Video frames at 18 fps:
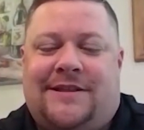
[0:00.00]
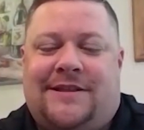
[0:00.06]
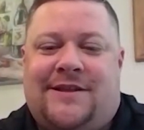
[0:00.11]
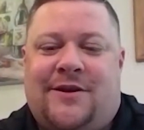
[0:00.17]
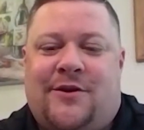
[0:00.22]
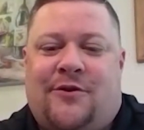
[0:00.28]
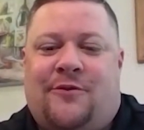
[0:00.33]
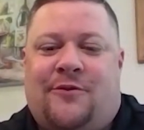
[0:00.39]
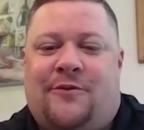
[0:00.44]

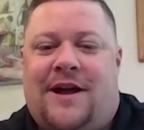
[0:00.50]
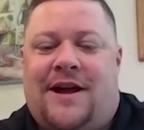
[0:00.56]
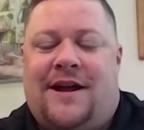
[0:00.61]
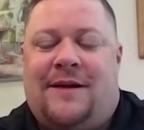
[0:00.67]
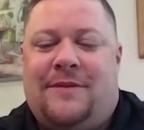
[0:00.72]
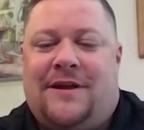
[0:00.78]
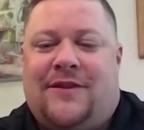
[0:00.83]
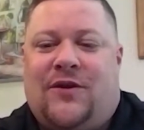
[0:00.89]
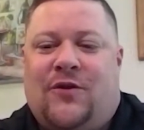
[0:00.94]
So
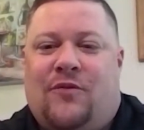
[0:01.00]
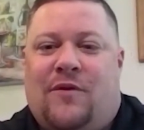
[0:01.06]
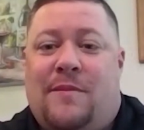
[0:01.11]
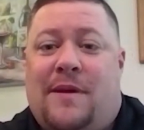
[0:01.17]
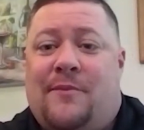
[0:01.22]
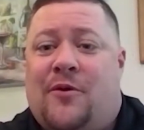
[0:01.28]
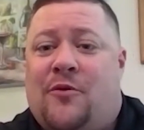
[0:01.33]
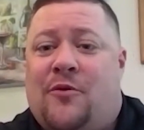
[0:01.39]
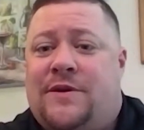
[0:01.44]
if you
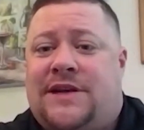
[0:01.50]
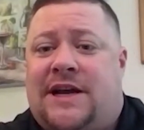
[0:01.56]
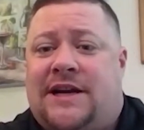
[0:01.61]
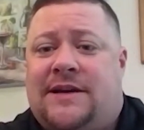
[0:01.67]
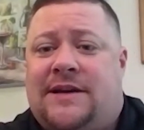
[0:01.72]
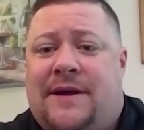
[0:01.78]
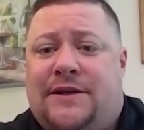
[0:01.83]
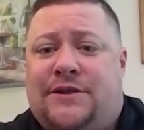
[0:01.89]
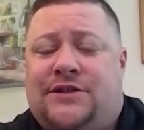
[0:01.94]
remember, we
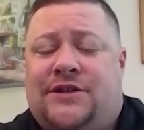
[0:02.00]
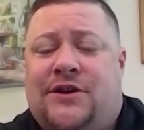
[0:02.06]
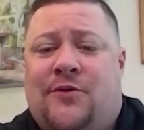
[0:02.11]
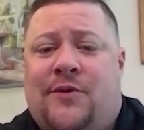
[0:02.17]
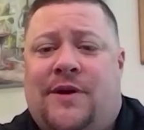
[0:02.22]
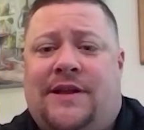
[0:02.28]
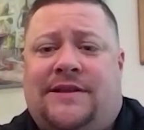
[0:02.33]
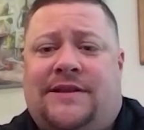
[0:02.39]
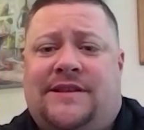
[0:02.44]
talked about
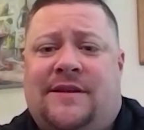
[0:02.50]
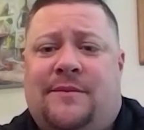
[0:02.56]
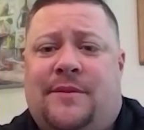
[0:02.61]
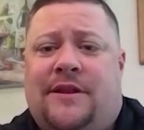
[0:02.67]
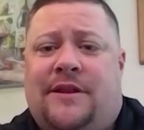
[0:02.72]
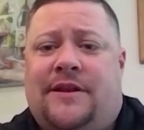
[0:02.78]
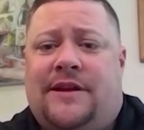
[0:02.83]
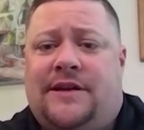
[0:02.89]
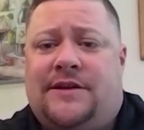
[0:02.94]
showings and the
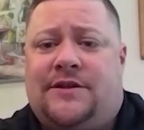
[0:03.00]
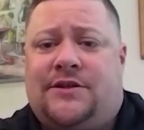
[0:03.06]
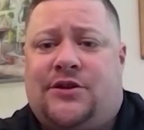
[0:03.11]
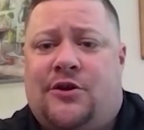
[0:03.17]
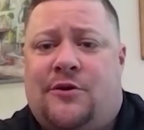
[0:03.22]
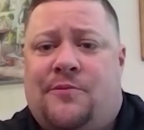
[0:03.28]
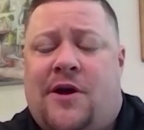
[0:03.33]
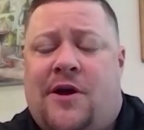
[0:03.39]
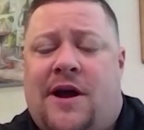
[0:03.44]
ability to
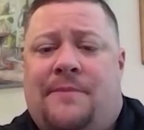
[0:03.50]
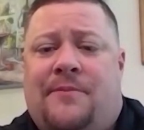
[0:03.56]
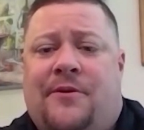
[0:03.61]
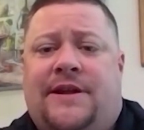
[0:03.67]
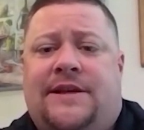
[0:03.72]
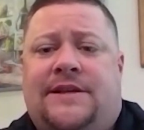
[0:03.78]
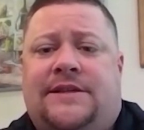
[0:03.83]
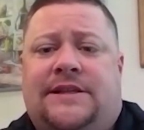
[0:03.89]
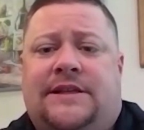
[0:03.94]
show
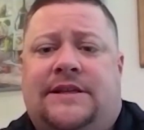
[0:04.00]
properties,